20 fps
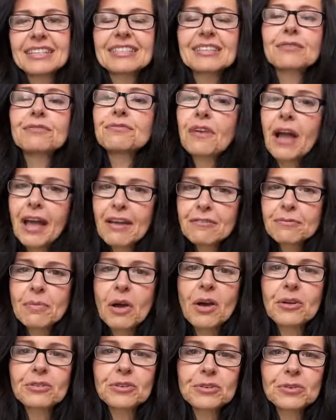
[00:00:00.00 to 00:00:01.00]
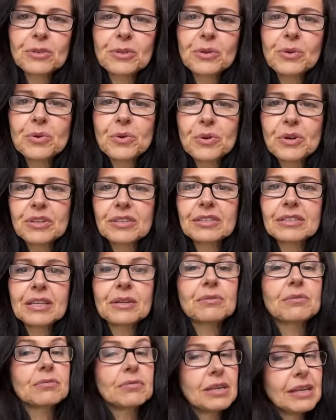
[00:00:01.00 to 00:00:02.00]
It's a five module course
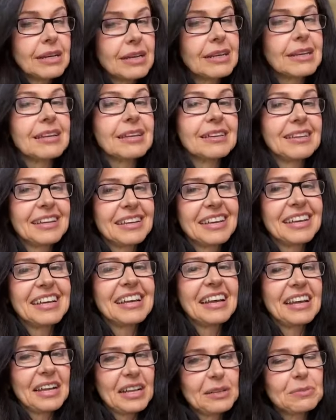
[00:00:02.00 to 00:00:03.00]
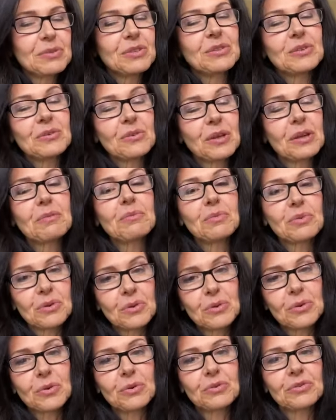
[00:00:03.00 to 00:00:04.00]
that really helps you
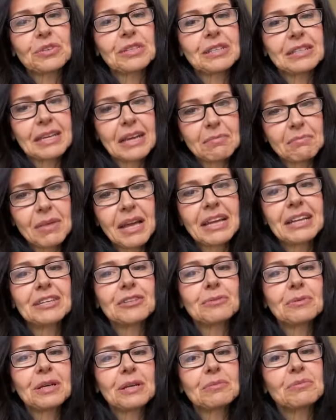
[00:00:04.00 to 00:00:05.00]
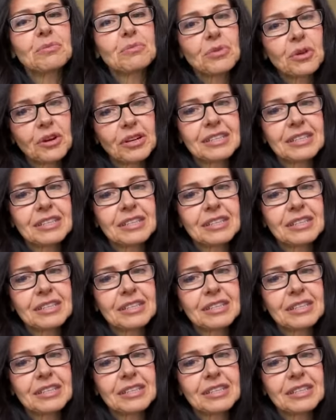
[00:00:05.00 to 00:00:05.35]
improve time management,